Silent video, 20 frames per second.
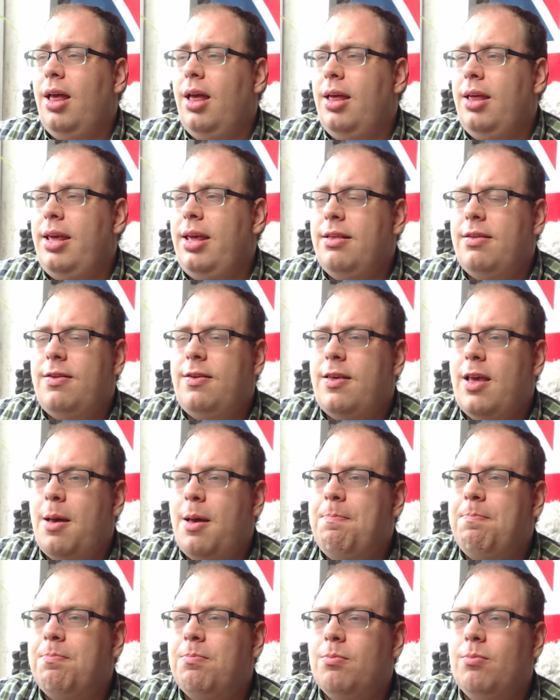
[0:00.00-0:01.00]
It's,
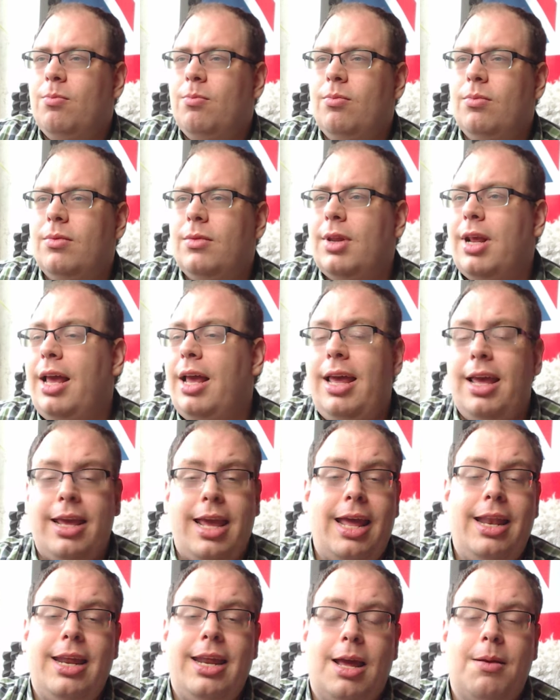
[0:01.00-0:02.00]

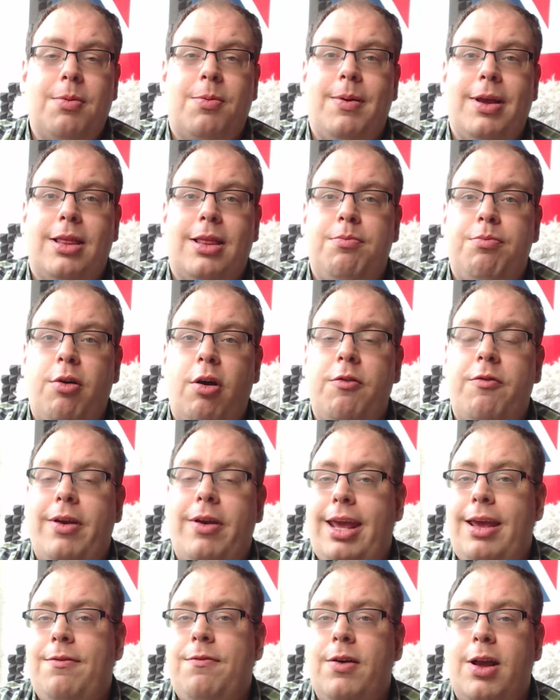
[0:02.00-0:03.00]
again, it comes back to
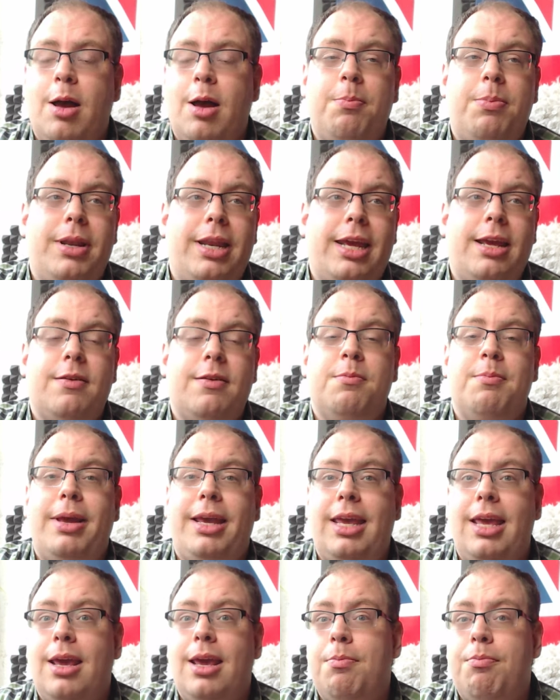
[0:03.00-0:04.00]
profit. If a company isn't
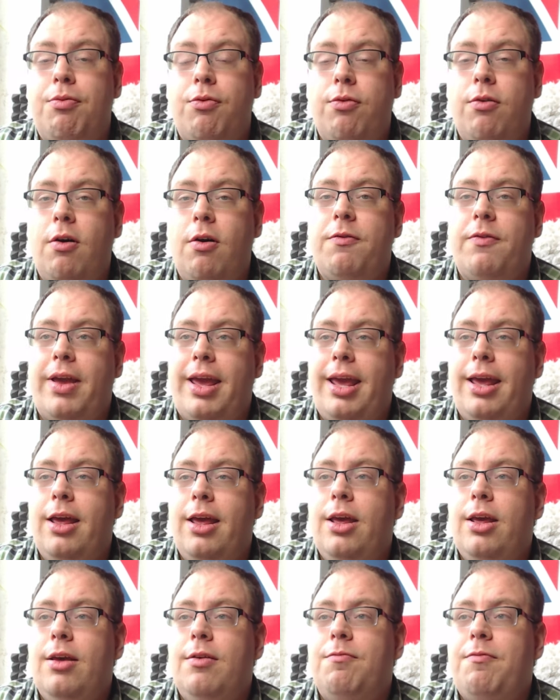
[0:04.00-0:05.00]
making a profit,
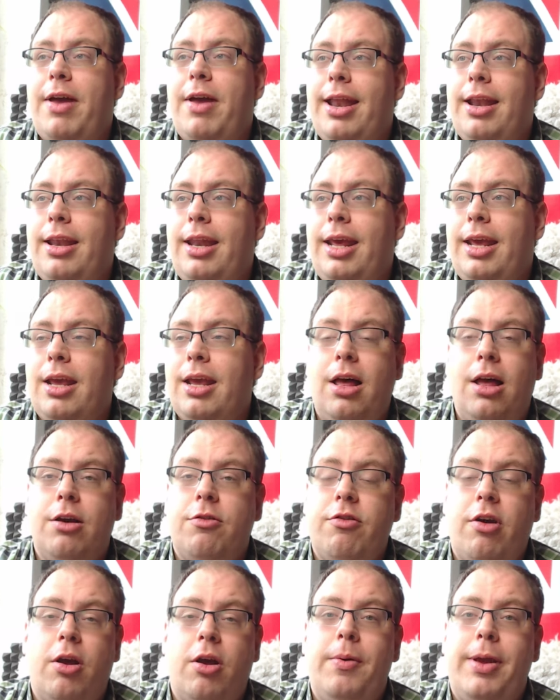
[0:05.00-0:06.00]
then it can't
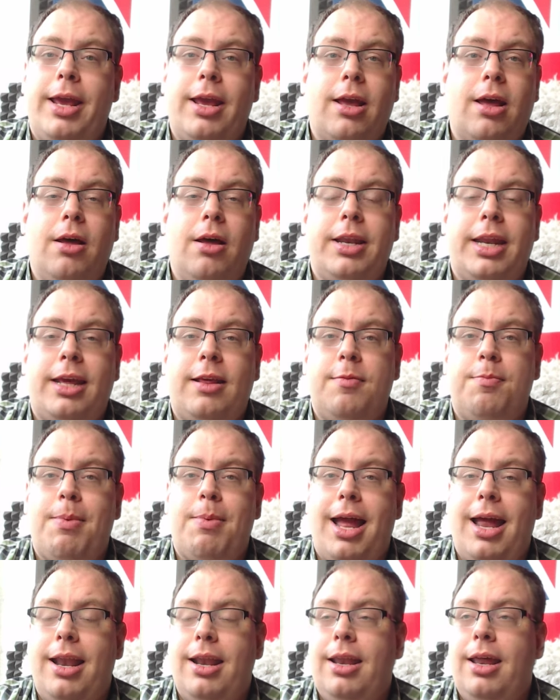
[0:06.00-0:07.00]
grow, it can't
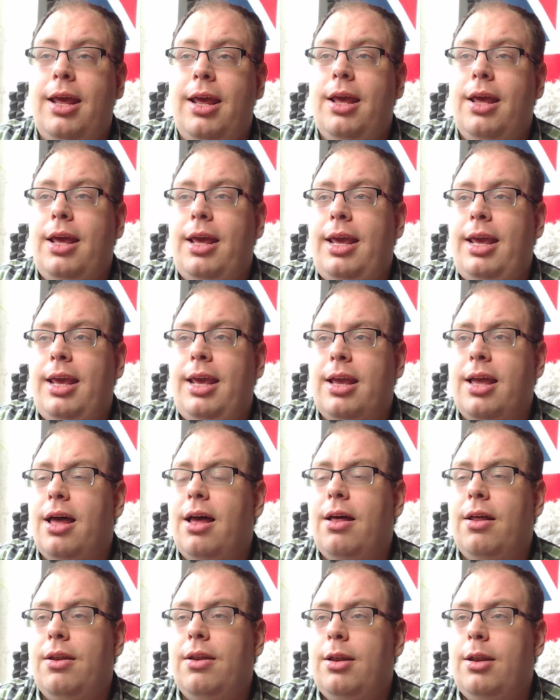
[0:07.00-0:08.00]
expand, it
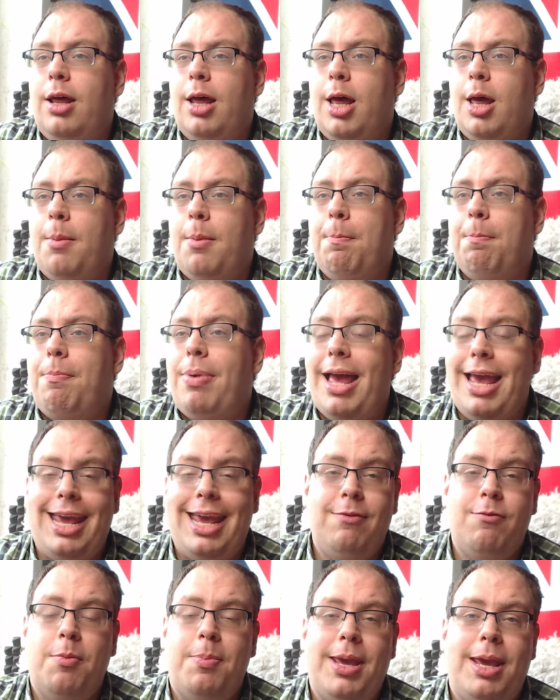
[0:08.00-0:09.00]
can't
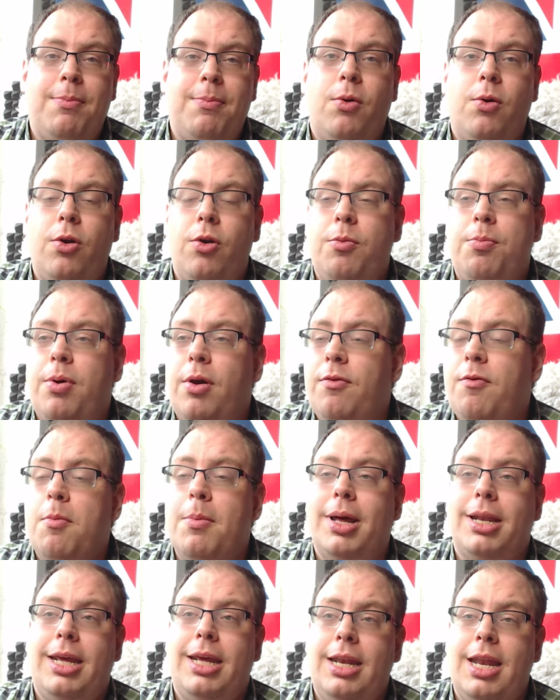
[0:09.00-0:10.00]
pay the people who put the
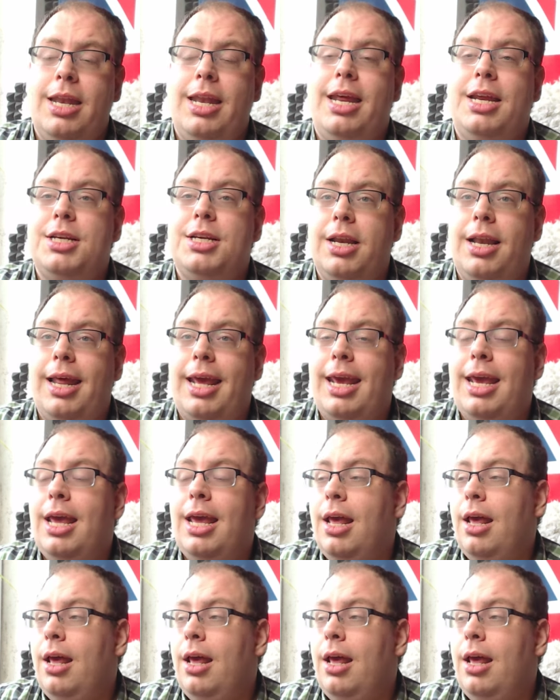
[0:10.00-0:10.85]
money in initially,